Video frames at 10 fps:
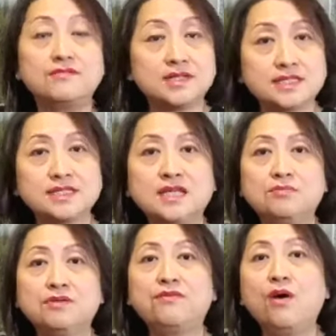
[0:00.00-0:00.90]

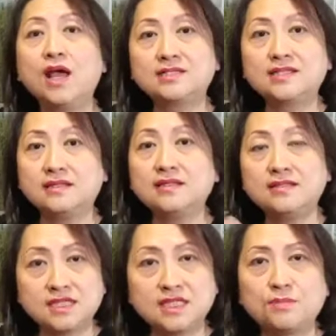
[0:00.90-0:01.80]
previously, before I
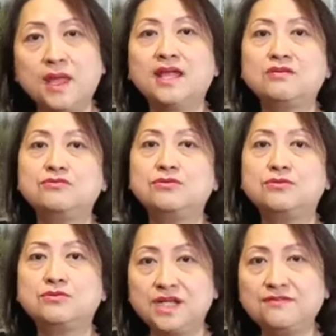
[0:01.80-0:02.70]
started this
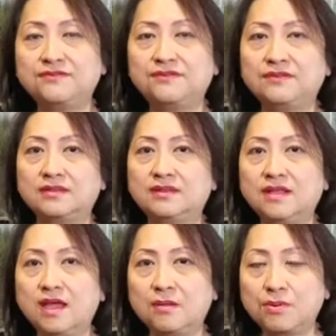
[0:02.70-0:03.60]
pain relief
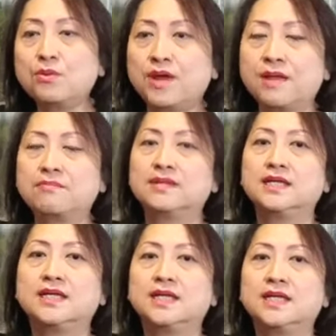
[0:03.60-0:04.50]
program,
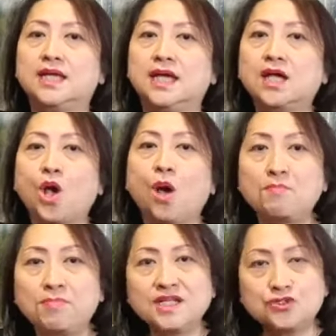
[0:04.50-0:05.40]
a
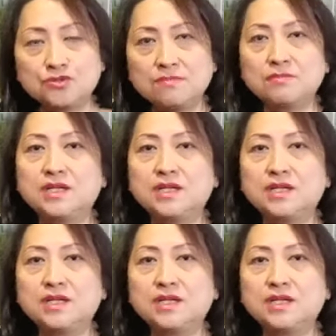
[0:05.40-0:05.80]
complete